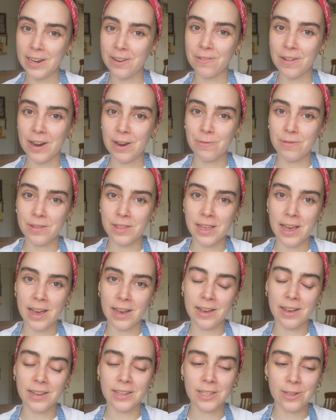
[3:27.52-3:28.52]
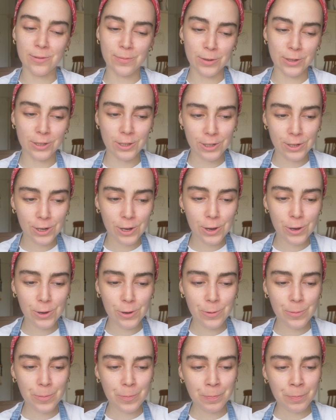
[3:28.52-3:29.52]
great with their customers too,
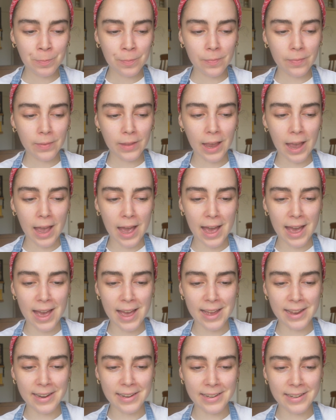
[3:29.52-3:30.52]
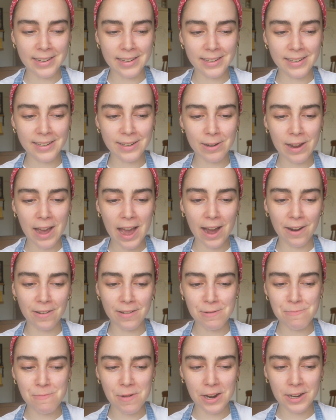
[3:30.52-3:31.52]
and
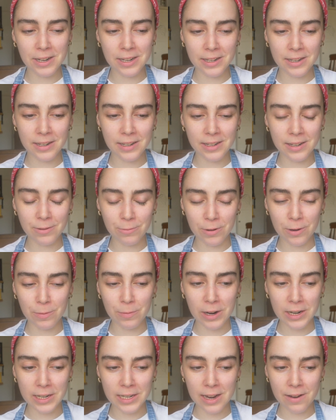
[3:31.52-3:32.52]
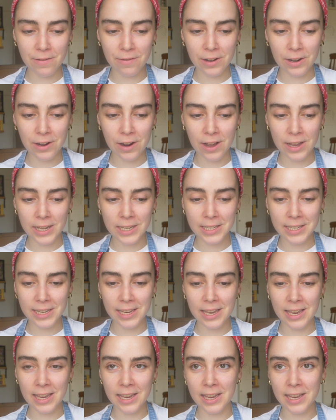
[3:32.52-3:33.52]
Harry, one of my delivery guys,
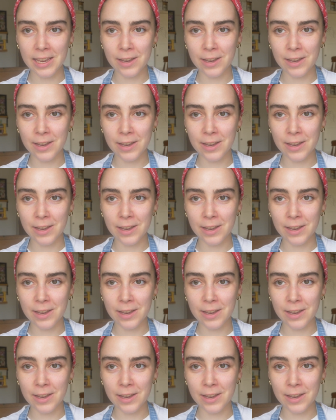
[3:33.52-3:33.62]
he